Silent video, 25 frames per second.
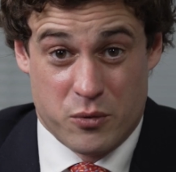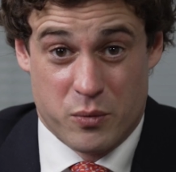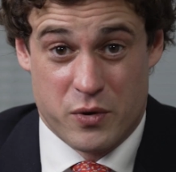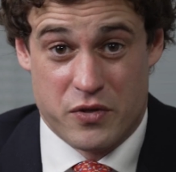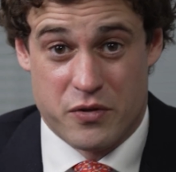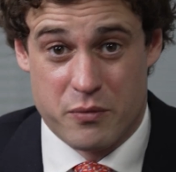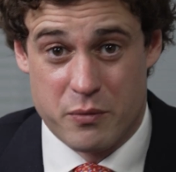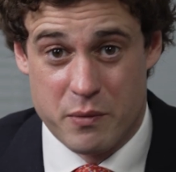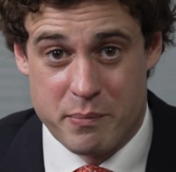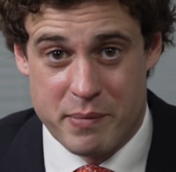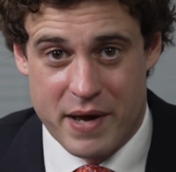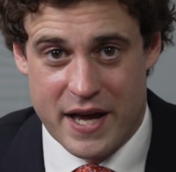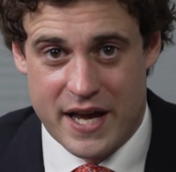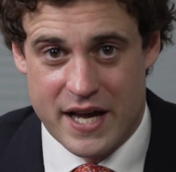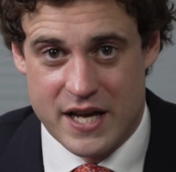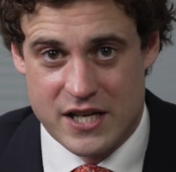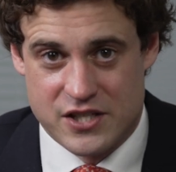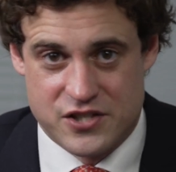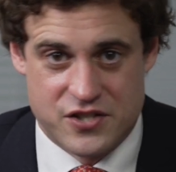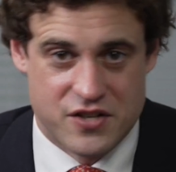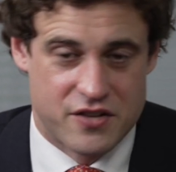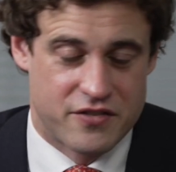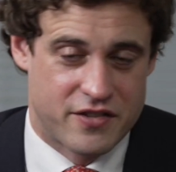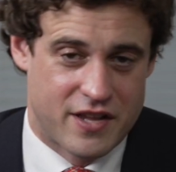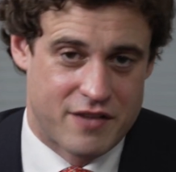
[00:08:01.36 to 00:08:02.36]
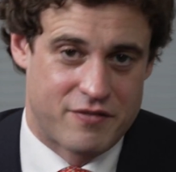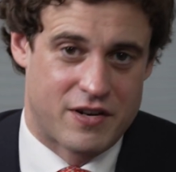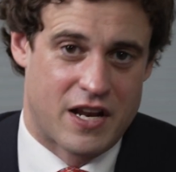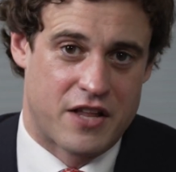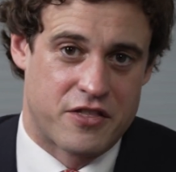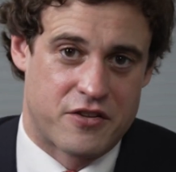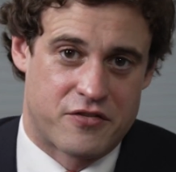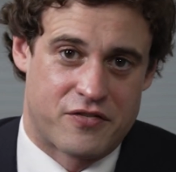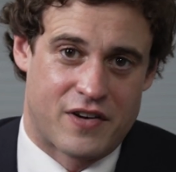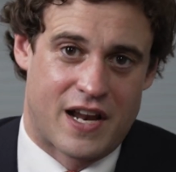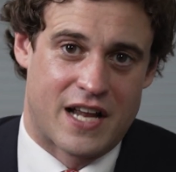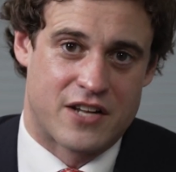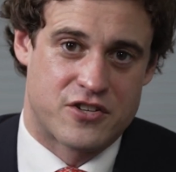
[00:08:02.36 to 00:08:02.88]
with the repairs, they've let the
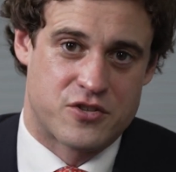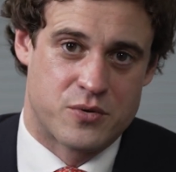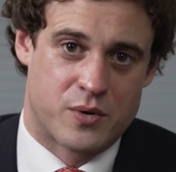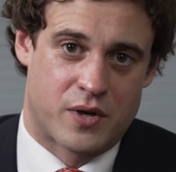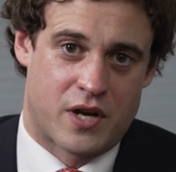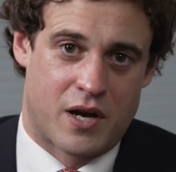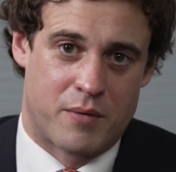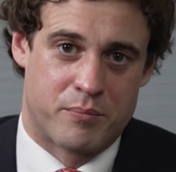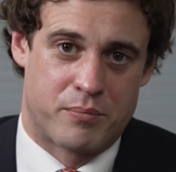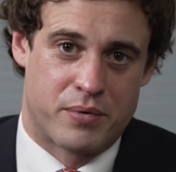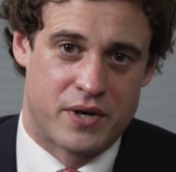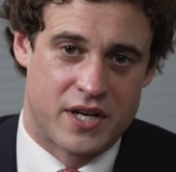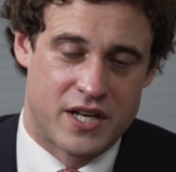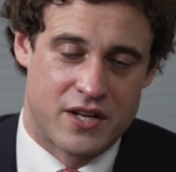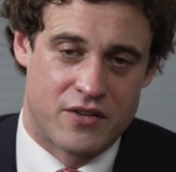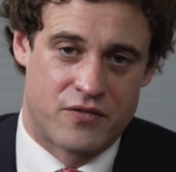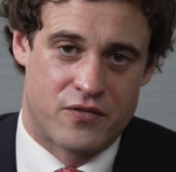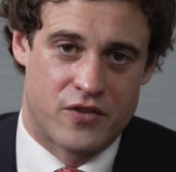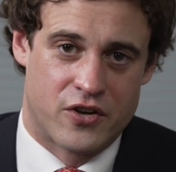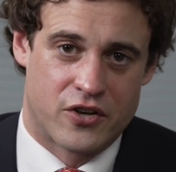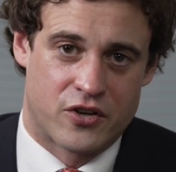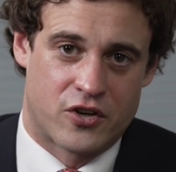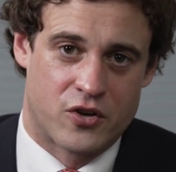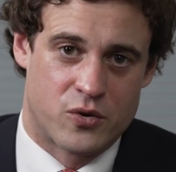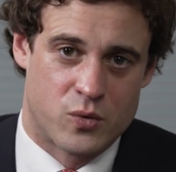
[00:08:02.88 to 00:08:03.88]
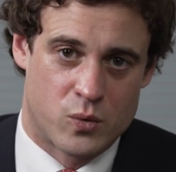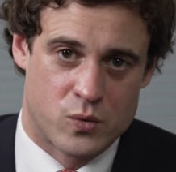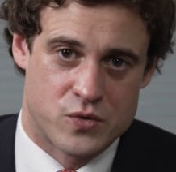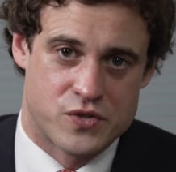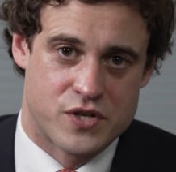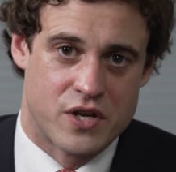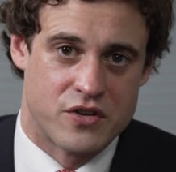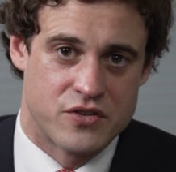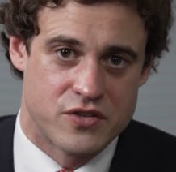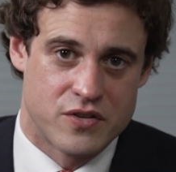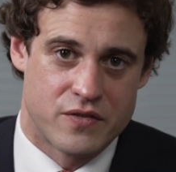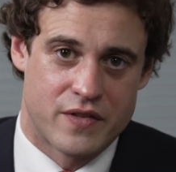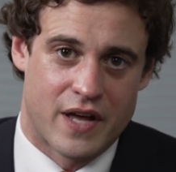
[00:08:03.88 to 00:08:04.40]
flat to a company that can also
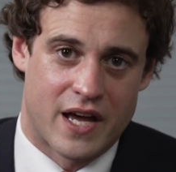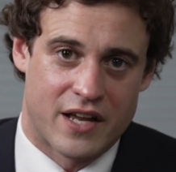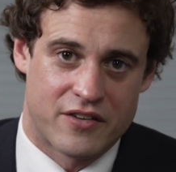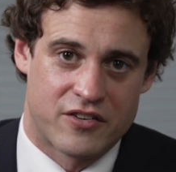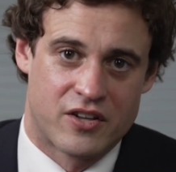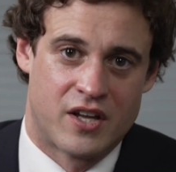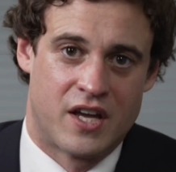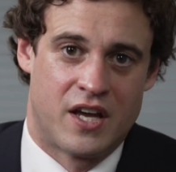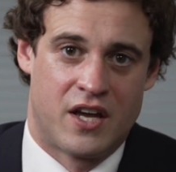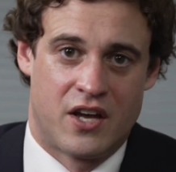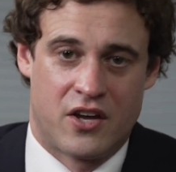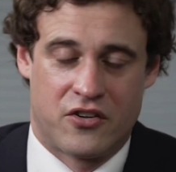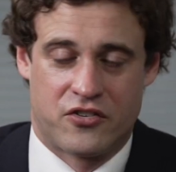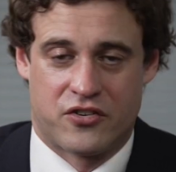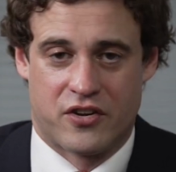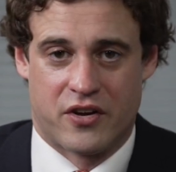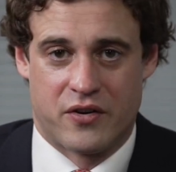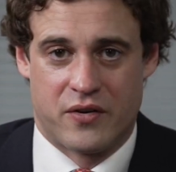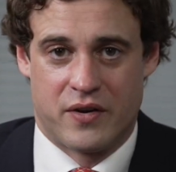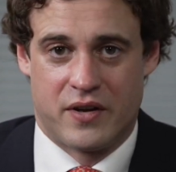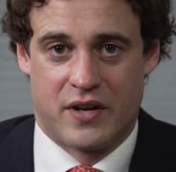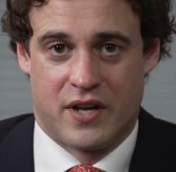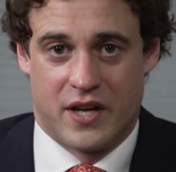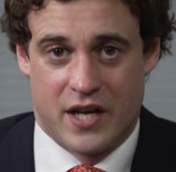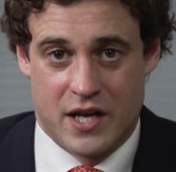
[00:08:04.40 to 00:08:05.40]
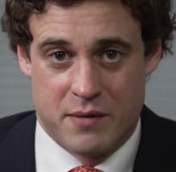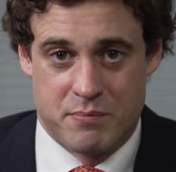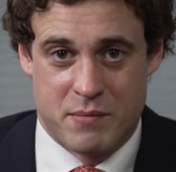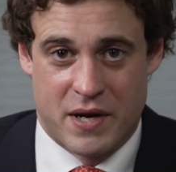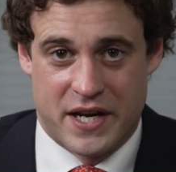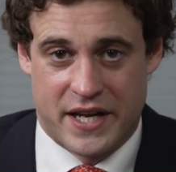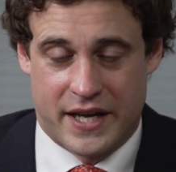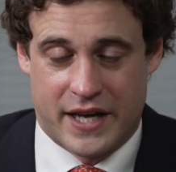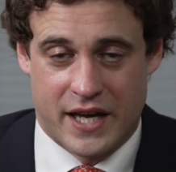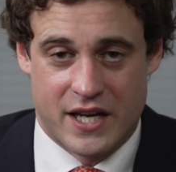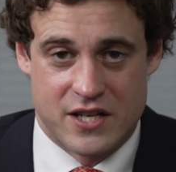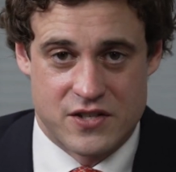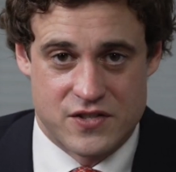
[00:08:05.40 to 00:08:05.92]
do that. So in many
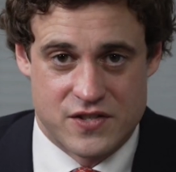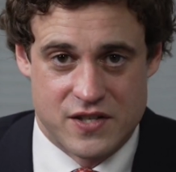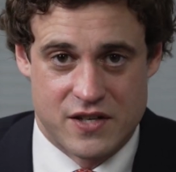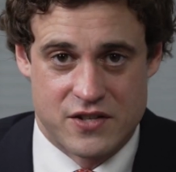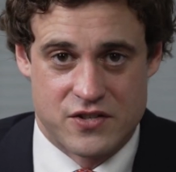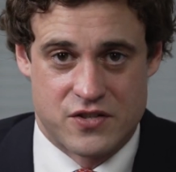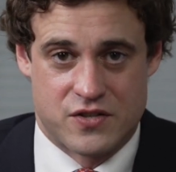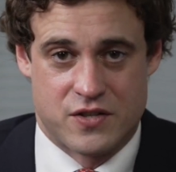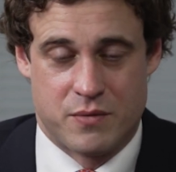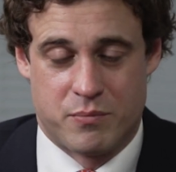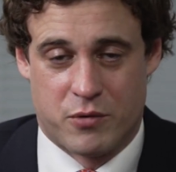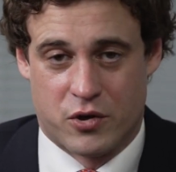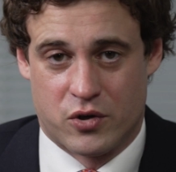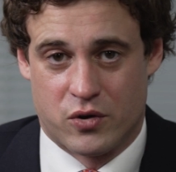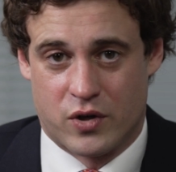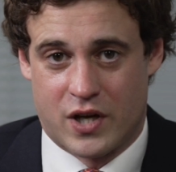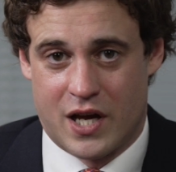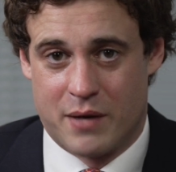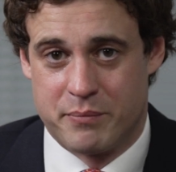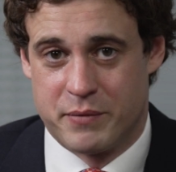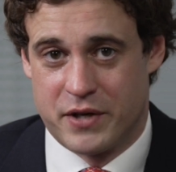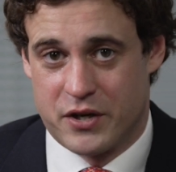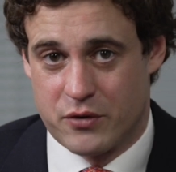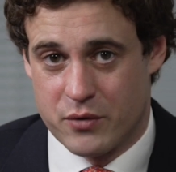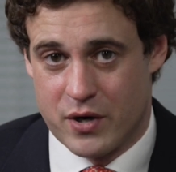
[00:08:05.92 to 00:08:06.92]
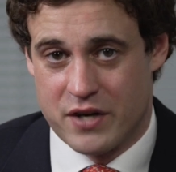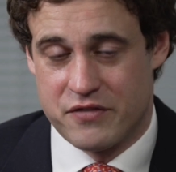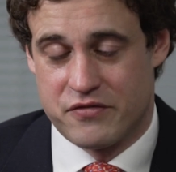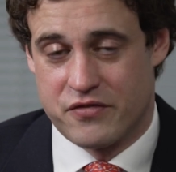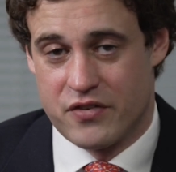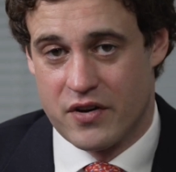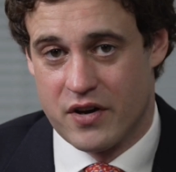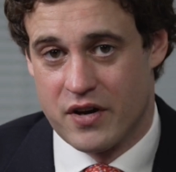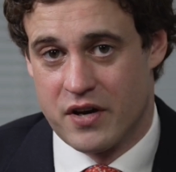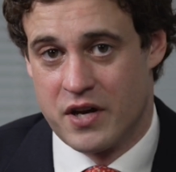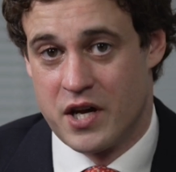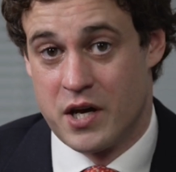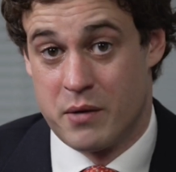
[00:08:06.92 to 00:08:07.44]
cases, the model can be great
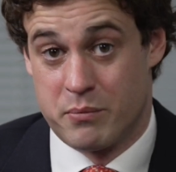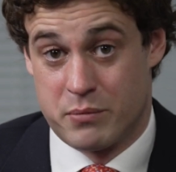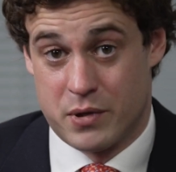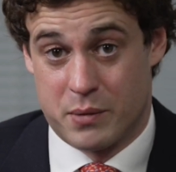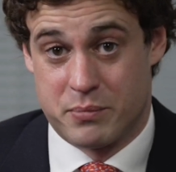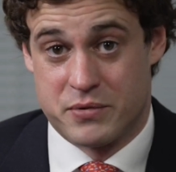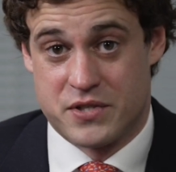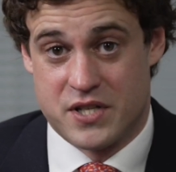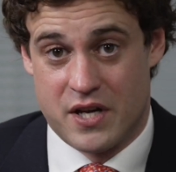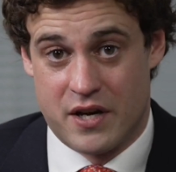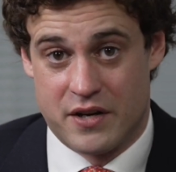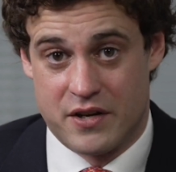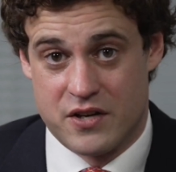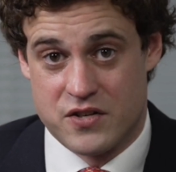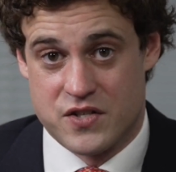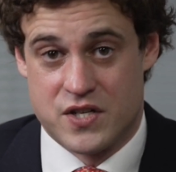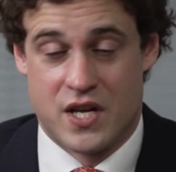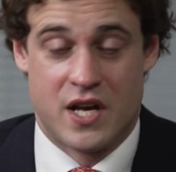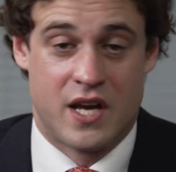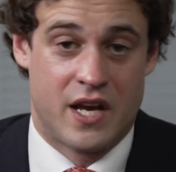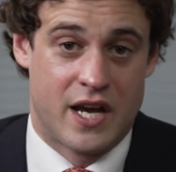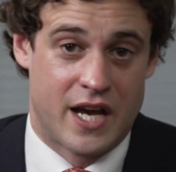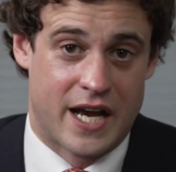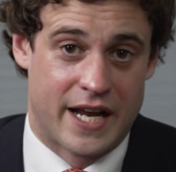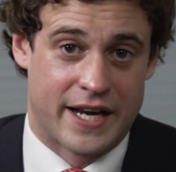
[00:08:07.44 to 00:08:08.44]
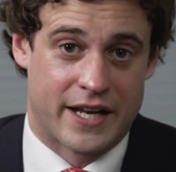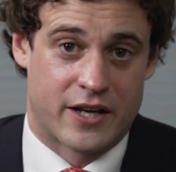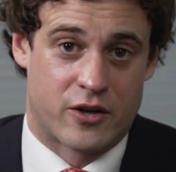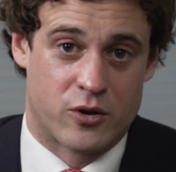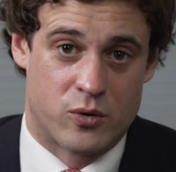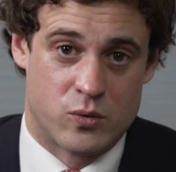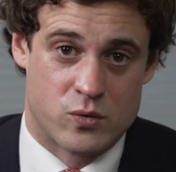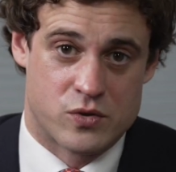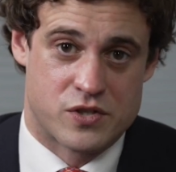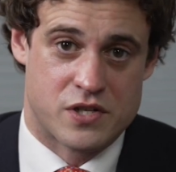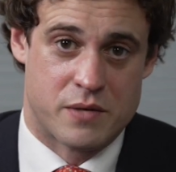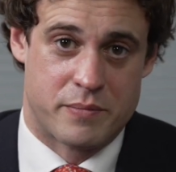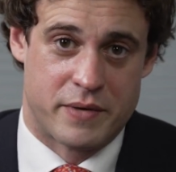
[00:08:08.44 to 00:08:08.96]
for property owners and it can
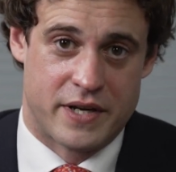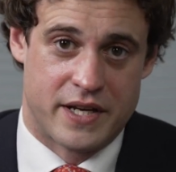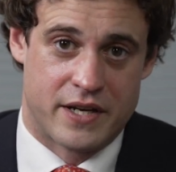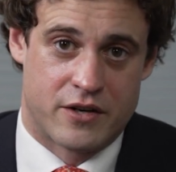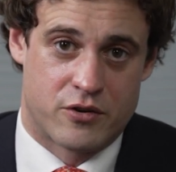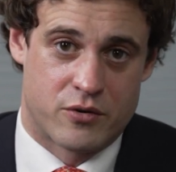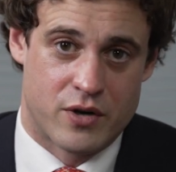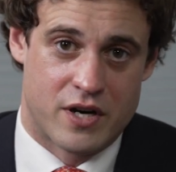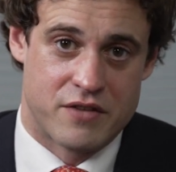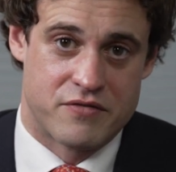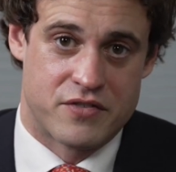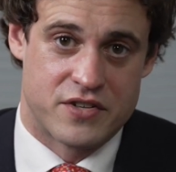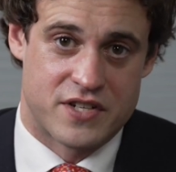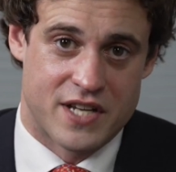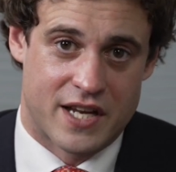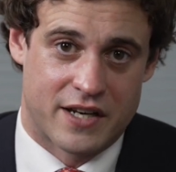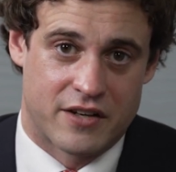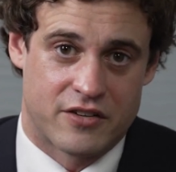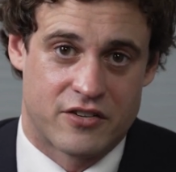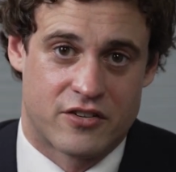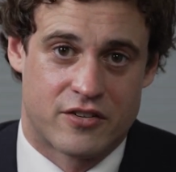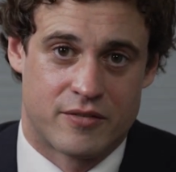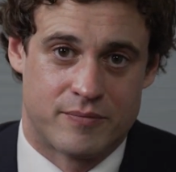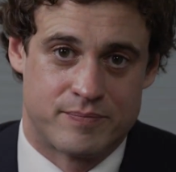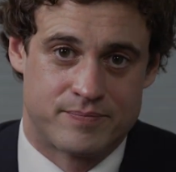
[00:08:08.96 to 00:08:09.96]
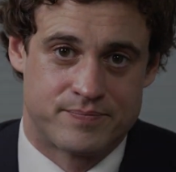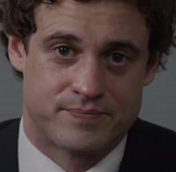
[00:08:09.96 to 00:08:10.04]
also be great for tenants.